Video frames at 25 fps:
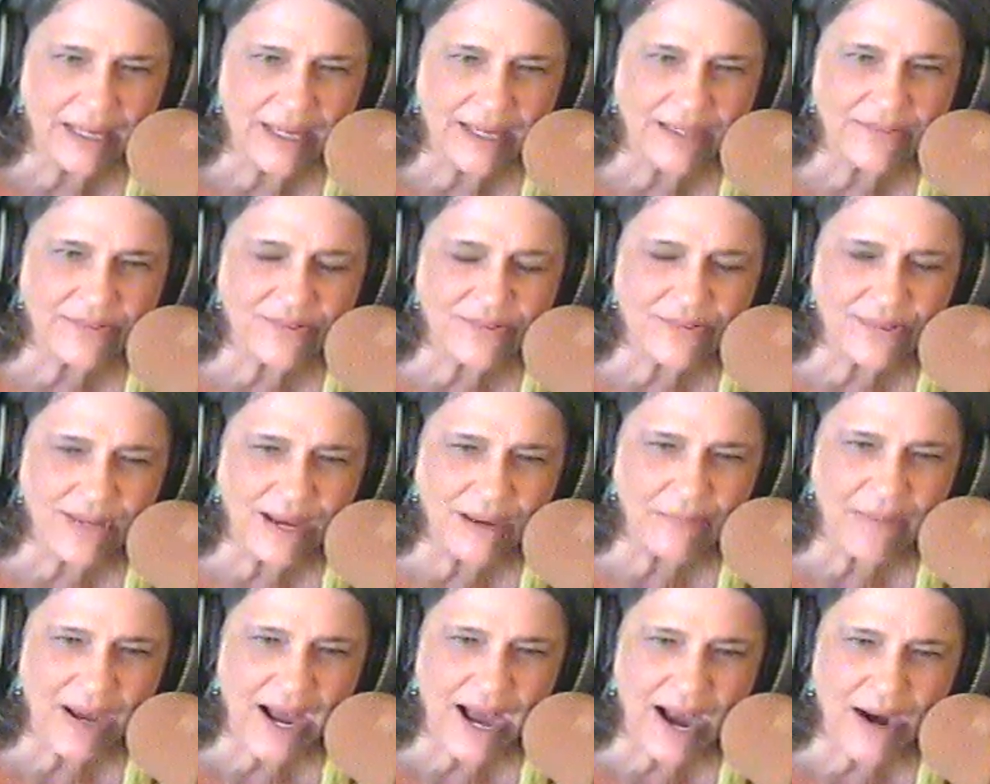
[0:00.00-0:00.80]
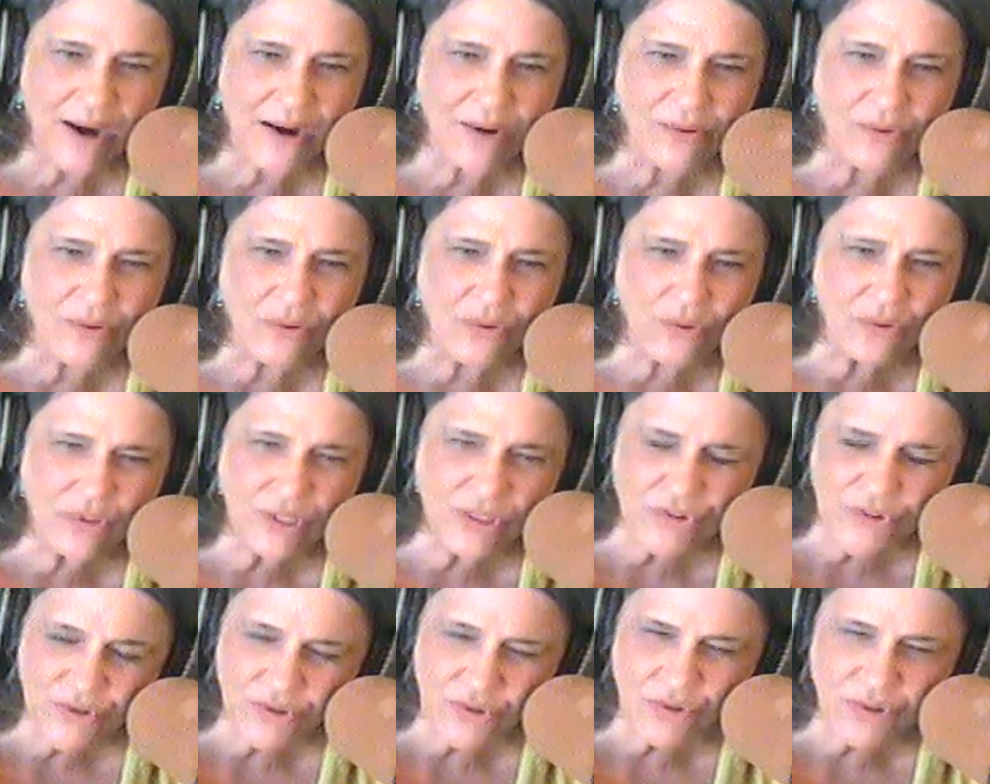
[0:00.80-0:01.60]
And somehow, who
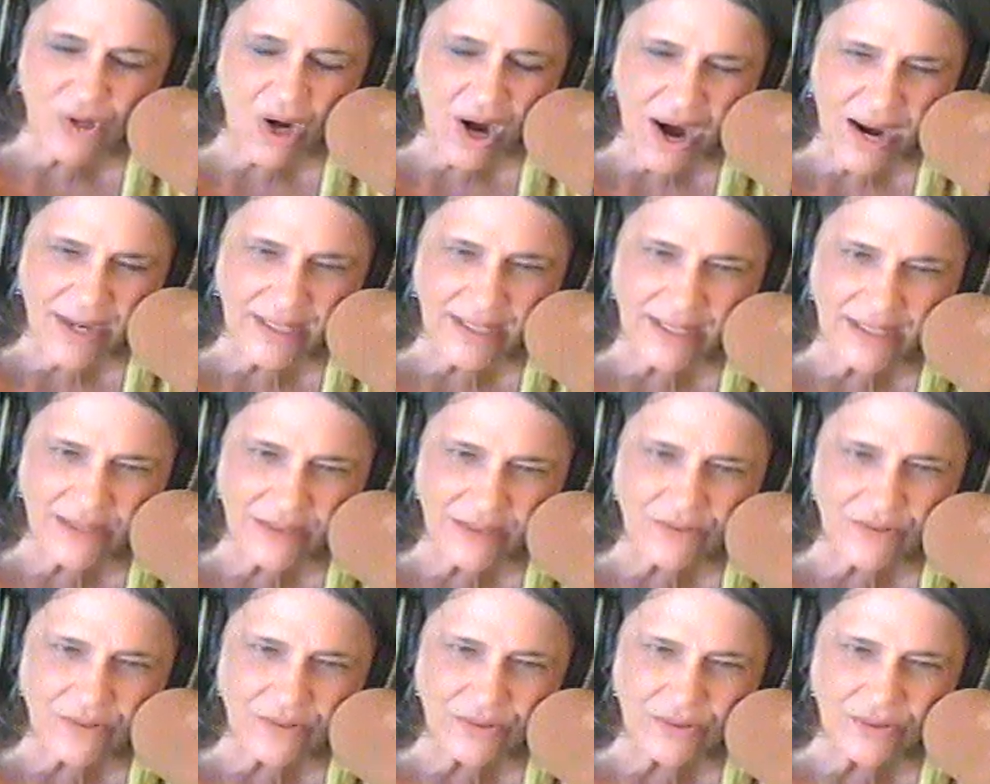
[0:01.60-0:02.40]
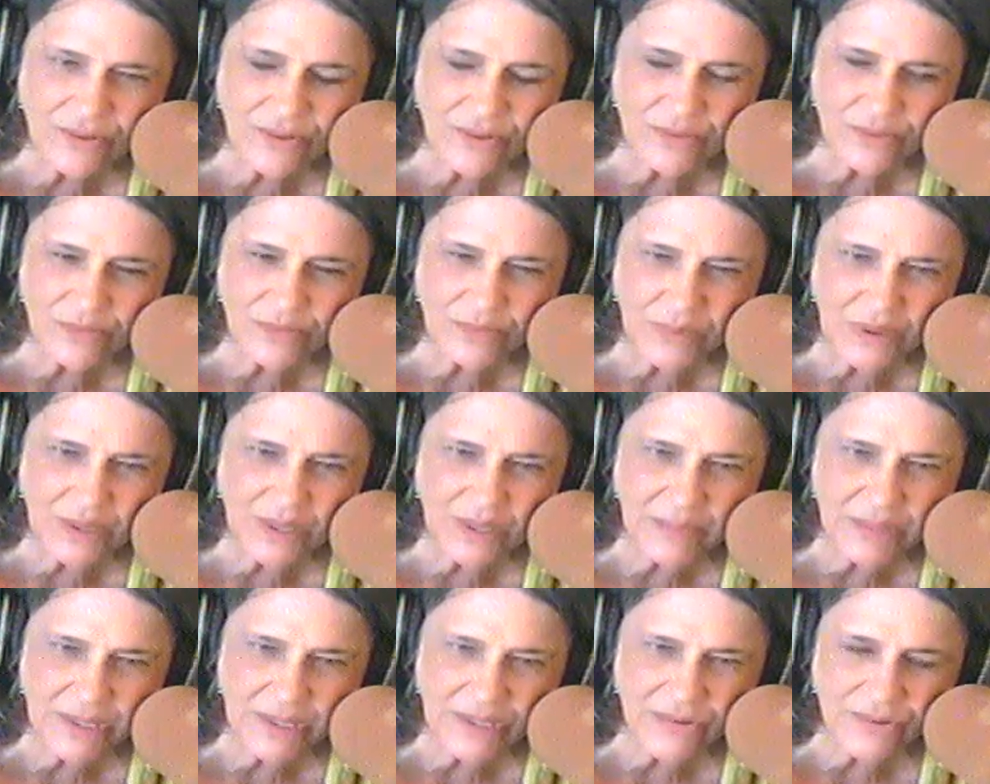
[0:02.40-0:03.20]
did you talk into
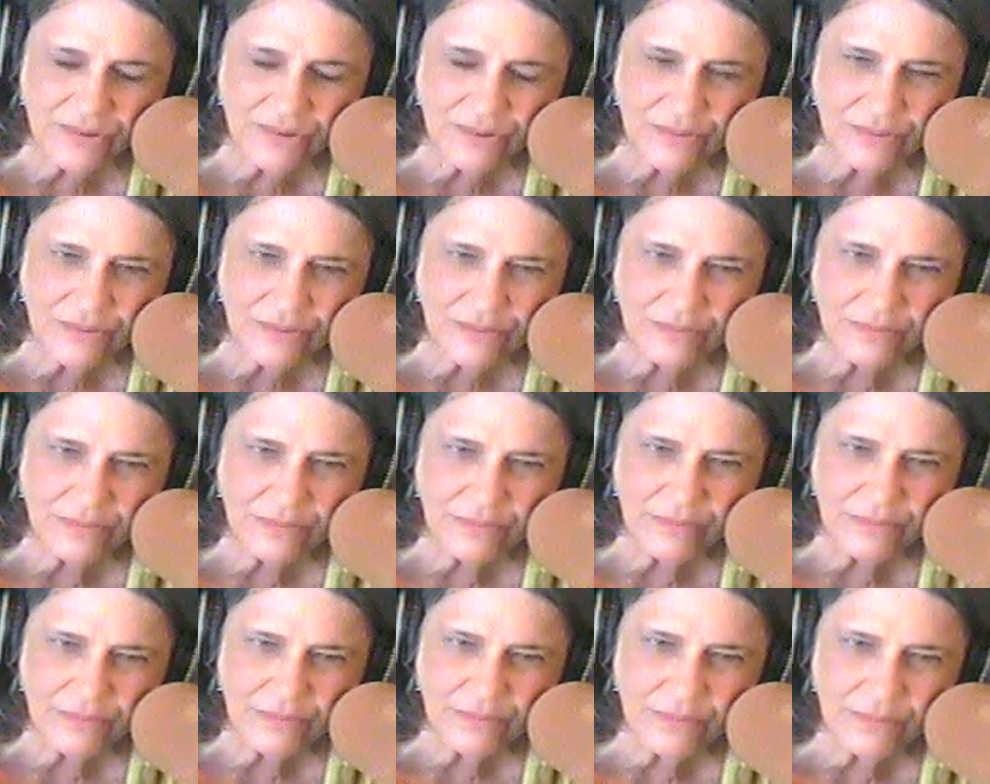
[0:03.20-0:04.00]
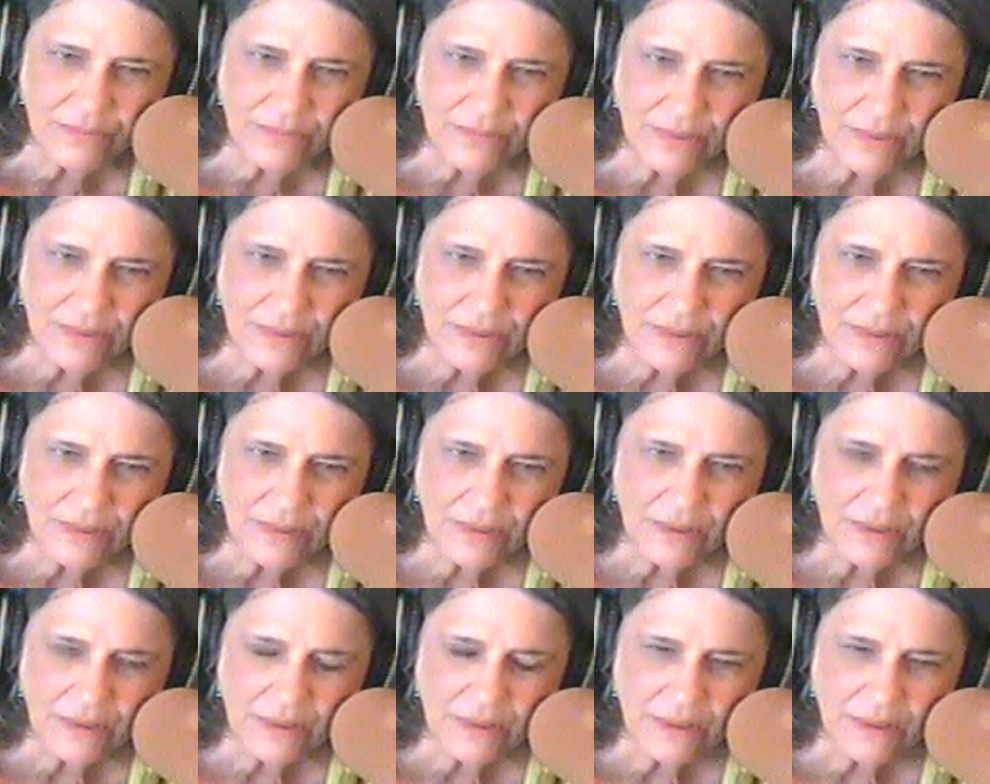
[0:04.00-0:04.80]
pretty much
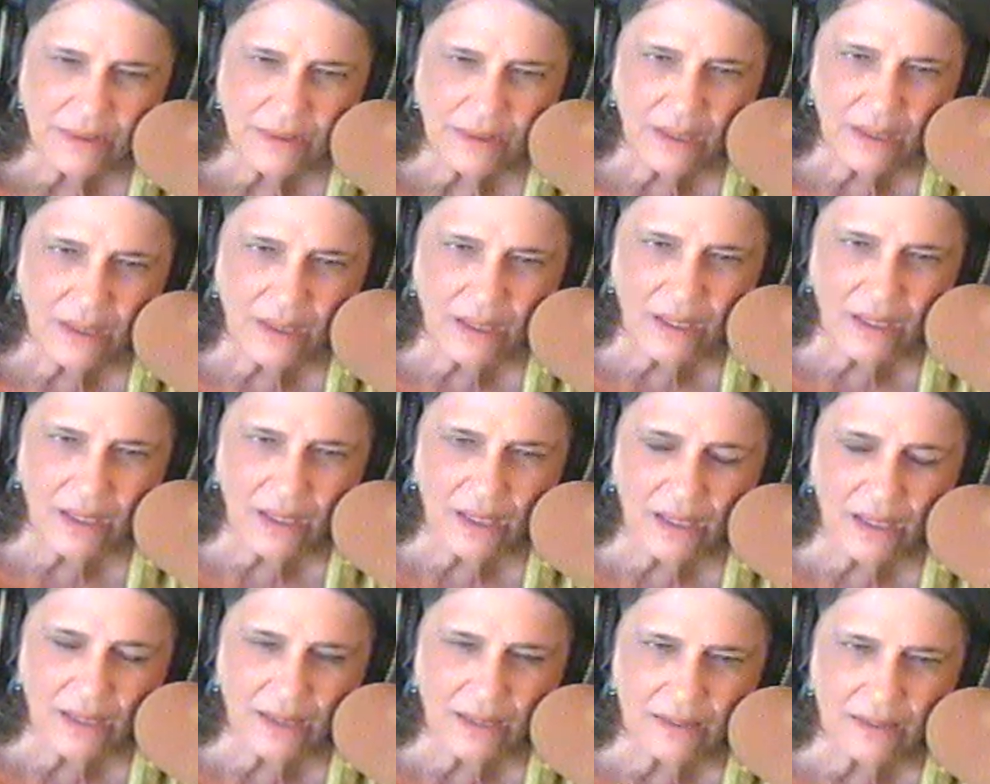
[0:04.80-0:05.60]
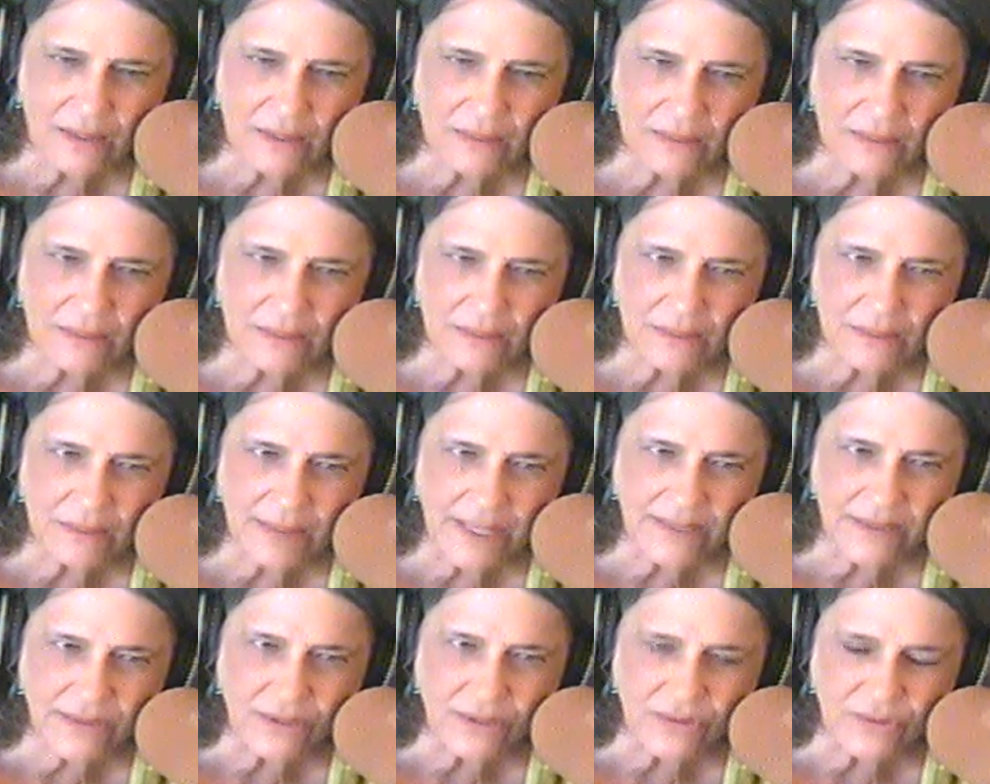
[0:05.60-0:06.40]

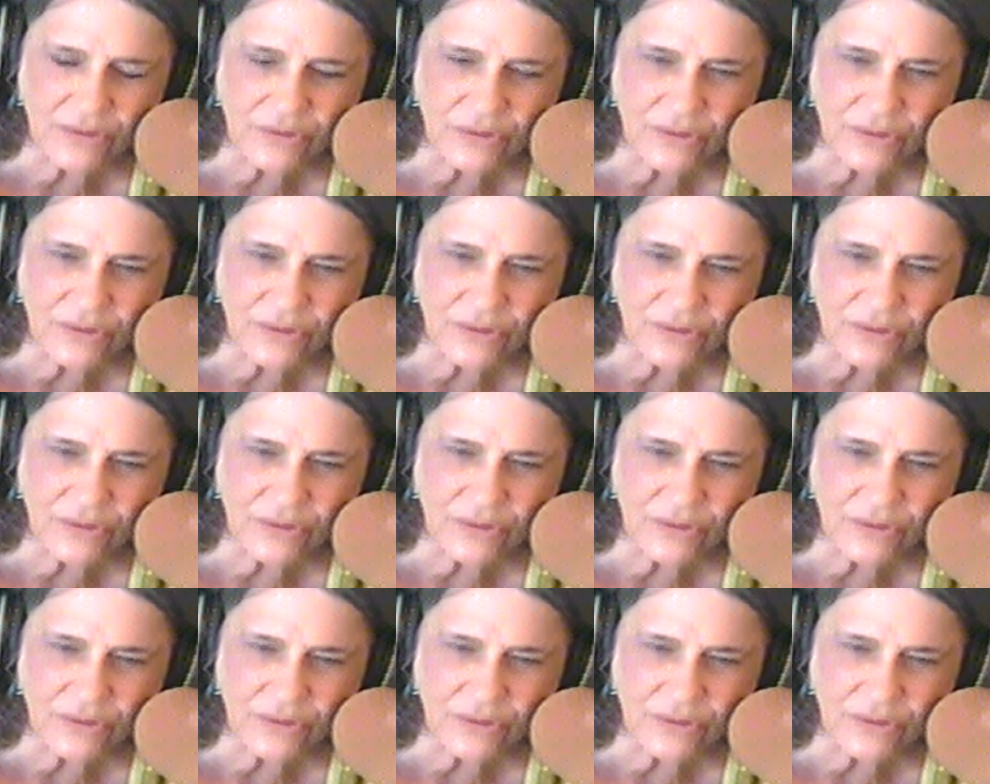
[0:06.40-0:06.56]
letting you